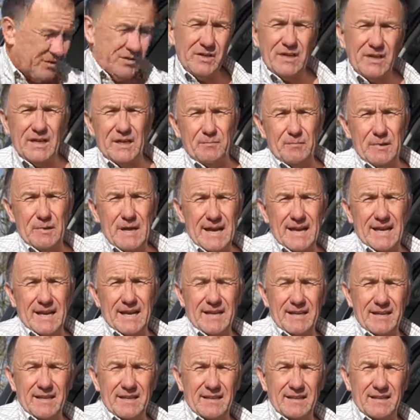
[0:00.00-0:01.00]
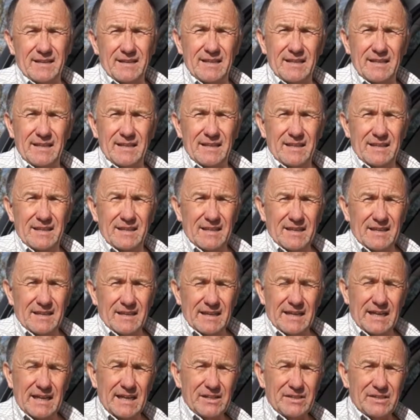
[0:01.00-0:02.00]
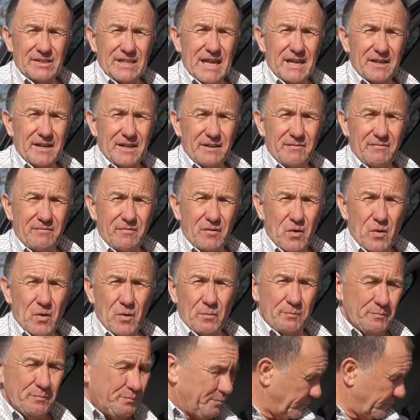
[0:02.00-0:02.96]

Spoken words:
chair's back in standard form.